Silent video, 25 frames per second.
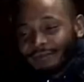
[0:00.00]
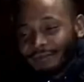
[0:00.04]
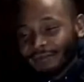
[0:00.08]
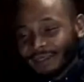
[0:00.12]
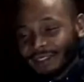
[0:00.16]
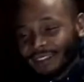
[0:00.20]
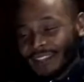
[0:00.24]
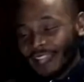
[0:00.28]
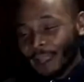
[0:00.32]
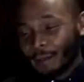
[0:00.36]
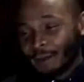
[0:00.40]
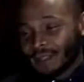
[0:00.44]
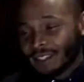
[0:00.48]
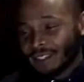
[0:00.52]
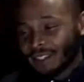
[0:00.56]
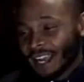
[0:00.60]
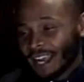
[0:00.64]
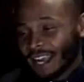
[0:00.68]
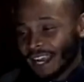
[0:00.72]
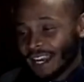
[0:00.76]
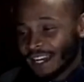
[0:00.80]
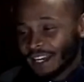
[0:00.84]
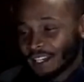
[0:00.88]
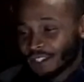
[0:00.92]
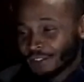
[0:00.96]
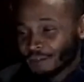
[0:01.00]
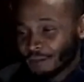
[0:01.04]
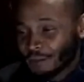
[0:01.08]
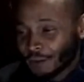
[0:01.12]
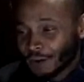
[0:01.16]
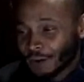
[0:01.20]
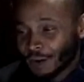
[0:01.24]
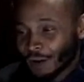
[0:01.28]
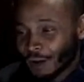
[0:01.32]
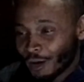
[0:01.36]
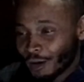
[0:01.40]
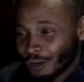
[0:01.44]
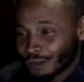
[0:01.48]
they've been saying this for
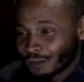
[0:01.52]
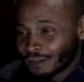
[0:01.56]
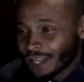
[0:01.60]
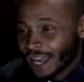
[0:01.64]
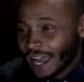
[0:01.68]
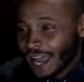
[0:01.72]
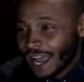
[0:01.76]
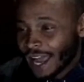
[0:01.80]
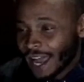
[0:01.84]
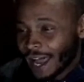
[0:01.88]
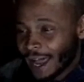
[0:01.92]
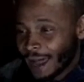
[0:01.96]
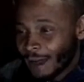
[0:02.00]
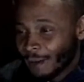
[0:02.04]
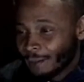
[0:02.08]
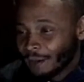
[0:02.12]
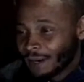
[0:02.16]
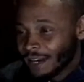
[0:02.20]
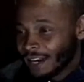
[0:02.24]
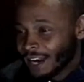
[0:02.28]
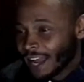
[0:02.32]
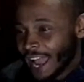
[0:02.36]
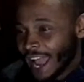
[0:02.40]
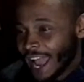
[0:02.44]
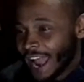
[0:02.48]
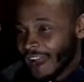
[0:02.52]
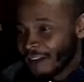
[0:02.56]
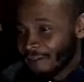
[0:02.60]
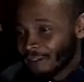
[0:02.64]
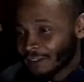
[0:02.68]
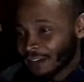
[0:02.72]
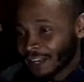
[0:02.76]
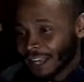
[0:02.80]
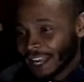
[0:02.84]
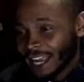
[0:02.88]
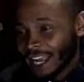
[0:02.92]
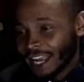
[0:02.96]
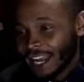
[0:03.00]
a long time in the
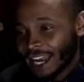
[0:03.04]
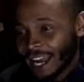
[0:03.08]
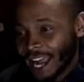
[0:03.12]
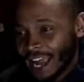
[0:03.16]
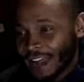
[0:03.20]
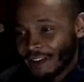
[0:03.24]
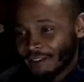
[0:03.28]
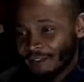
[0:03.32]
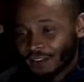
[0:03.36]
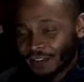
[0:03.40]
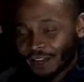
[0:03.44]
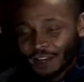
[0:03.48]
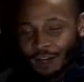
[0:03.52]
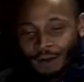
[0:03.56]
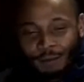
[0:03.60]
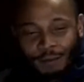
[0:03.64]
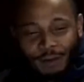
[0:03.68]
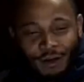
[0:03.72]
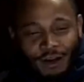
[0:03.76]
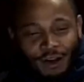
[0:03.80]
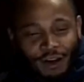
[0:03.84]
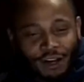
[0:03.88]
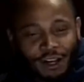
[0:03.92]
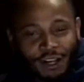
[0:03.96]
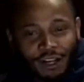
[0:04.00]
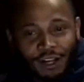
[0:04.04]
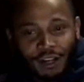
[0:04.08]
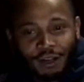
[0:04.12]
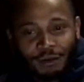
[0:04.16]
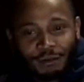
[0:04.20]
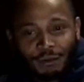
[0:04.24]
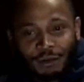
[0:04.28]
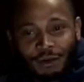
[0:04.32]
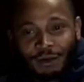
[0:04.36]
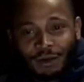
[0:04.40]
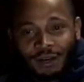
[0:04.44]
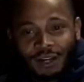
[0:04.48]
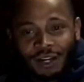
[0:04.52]
African American
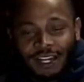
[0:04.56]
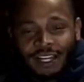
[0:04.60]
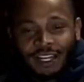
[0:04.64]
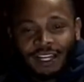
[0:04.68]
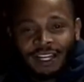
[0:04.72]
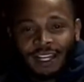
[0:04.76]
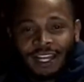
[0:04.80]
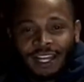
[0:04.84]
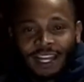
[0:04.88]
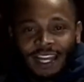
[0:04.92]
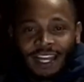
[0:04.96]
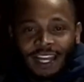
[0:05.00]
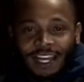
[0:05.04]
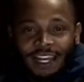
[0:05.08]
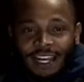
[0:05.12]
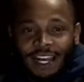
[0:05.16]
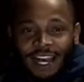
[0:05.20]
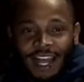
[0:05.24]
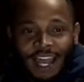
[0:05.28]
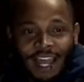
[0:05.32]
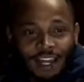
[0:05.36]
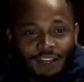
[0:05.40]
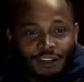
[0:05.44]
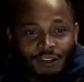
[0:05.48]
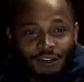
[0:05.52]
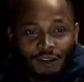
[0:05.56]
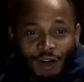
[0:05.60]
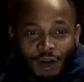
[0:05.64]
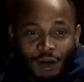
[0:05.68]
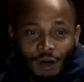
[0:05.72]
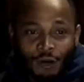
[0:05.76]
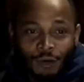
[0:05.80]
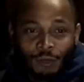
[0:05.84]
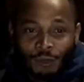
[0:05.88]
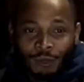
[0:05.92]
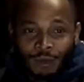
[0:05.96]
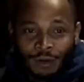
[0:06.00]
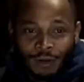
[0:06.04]
community that,
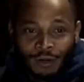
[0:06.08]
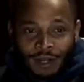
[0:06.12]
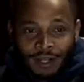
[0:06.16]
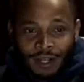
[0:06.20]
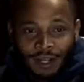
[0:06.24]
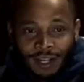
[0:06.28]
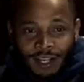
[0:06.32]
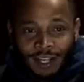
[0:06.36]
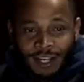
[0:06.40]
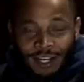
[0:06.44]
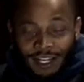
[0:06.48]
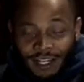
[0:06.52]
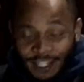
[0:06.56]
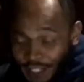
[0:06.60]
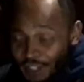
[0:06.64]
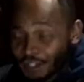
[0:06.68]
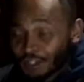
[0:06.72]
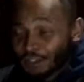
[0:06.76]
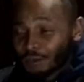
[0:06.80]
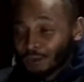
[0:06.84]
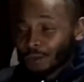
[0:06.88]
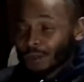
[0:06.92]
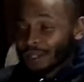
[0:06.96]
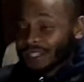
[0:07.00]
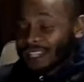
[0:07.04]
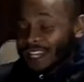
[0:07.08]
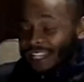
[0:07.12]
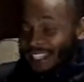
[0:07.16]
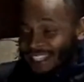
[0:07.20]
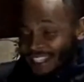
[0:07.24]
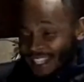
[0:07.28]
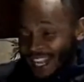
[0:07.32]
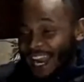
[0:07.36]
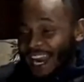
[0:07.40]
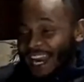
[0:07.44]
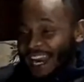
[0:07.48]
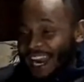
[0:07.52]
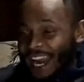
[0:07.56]
this is what they
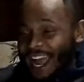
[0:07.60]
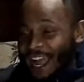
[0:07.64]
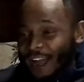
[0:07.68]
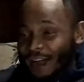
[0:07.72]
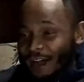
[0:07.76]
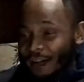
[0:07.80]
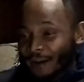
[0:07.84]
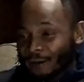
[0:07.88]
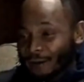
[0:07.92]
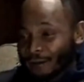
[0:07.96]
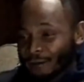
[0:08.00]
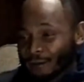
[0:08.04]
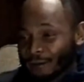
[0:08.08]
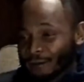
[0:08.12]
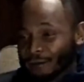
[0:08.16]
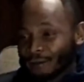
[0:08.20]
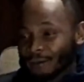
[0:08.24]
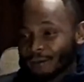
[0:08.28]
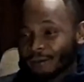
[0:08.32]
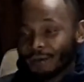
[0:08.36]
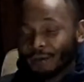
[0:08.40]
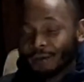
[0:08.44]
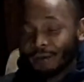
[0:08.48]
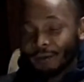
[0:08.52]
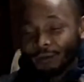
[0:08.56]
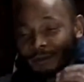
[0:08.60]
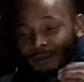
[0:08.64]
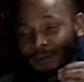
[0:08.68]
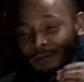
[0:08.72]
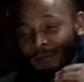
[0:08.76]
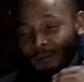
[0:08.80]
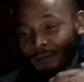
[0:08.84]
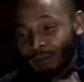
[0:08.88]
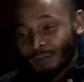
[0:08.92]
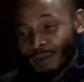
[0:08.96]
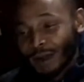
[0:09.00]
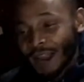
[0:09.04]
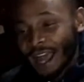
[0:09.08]
say now.
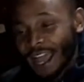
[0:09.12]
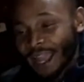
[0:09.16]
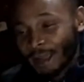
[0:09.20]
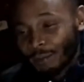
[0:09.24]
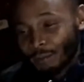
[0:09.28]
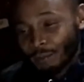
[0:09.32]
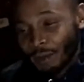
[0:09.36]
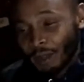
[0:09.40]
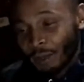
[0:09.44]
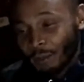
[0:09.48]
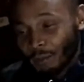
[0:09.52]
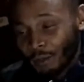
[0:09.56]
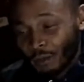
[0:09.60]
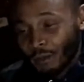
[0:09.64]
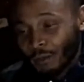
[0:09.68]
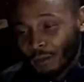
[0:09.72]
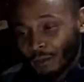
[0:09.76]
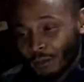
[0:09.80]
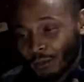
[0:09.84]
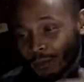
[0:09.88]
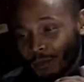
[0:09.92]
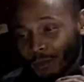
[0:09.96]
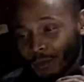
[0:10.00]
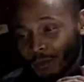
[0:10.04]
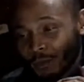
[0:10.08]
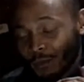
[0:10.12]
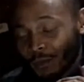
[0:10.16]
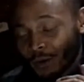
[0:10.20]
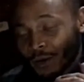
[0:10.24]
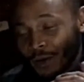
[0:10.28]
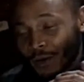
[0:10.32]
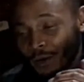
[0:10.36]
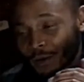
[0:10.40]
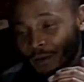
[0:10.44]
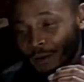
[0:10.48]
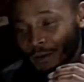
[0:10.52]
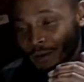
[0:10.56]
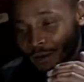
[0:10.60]
Black people
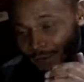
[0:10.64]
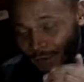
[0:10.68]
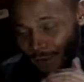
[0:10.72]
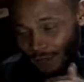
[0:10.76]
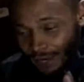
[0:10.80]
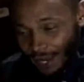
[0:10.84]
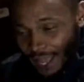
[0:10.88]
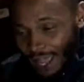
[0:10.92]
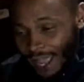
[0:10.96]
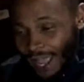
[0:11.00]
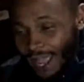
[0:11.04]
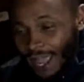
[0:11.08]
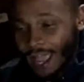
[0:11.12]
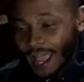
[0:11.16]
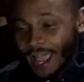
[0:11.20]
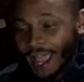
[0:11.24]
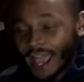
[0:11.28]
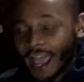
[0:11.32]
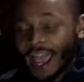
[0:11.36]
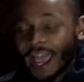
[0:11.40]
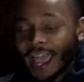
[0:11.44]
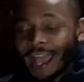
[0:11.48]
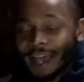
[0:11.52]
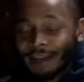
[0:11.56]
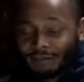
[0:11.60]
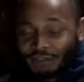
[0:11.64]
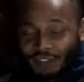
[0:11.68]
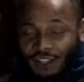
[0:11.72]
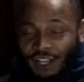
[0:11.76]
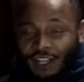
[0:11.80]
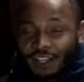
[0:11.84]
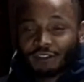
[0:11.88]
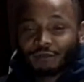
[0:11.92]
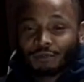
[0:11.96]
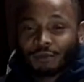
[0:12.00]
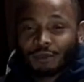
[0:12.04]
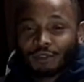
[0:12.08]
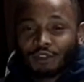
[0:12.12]
will have
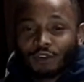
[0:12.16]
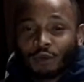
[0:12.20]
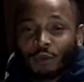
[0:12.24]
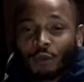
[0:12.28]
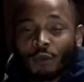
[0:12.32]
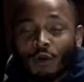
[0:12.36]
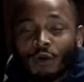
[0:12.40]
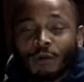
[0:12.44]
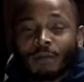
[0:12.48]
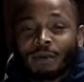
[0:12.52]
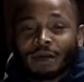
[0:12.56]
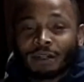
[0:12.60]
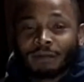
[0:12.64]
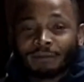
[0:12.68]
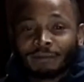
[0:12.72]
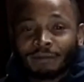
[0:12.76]
sex with your woman.